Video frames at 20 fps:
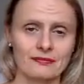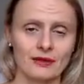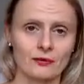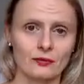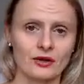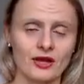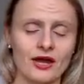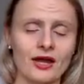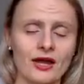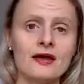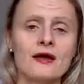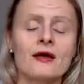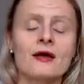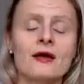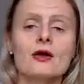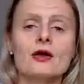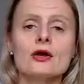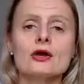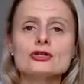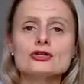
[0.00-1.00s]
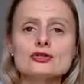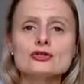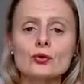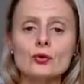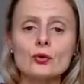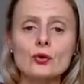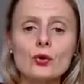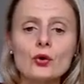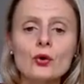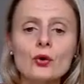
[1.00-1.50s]
okay? So
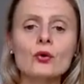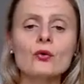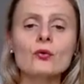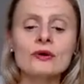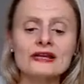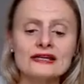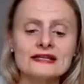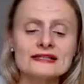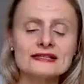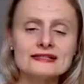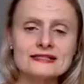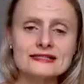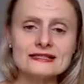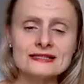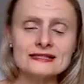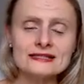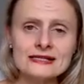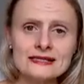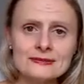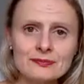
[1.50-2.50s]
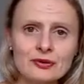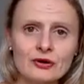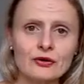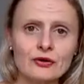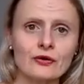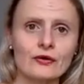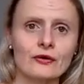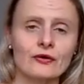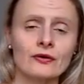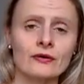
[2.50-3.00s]
going
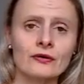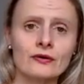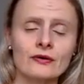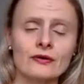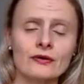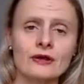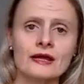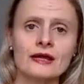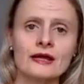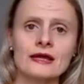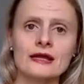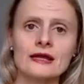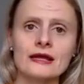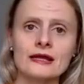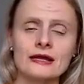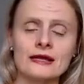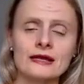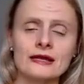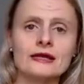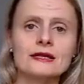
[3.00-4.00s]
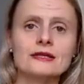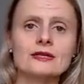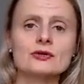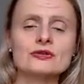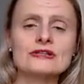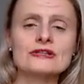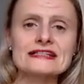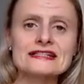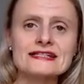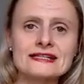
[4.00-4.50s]
deeper in
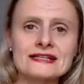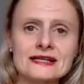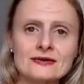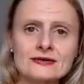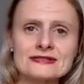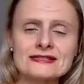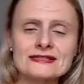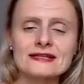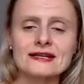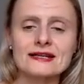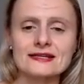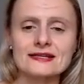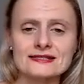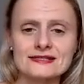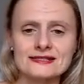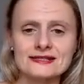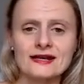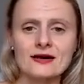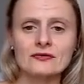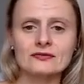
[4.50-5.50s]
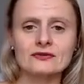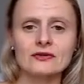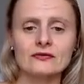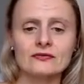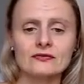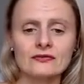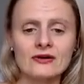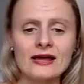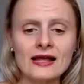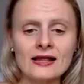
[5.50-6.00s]
your skill set and
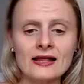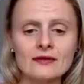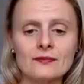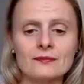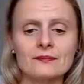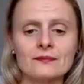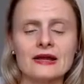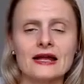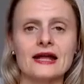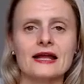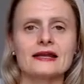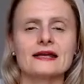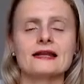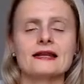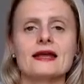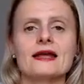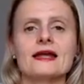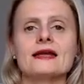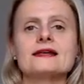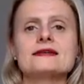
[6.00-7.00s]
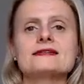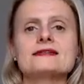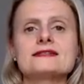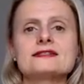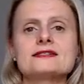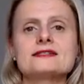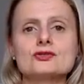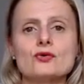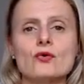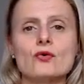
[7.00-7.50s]
self-development is
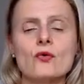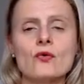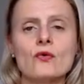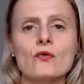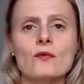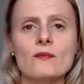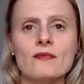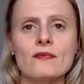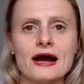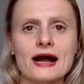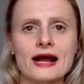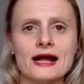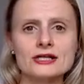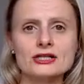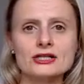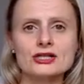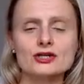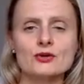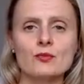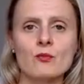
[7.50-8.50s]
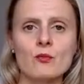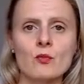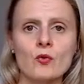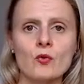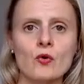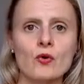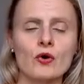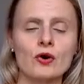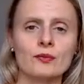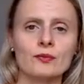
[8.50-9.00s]
so much
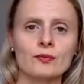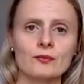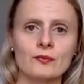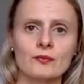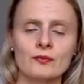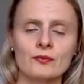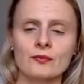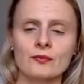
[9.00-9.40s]
more